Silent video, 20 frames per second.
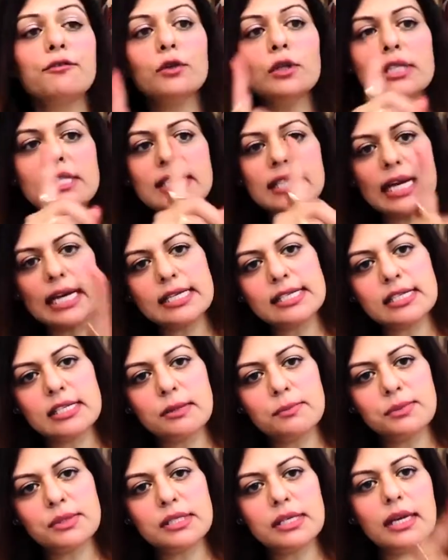full size
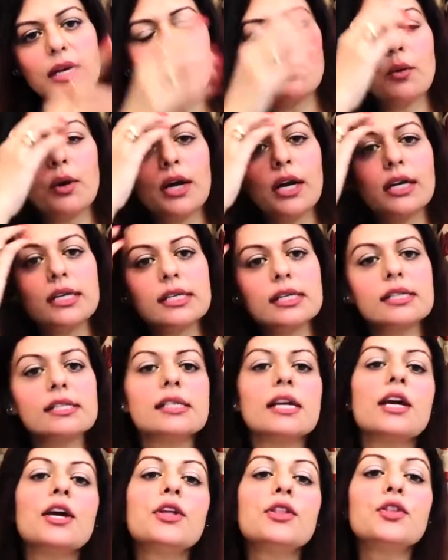lipstick, it
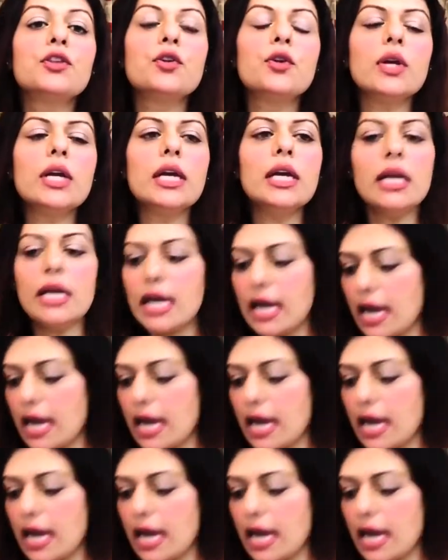is 3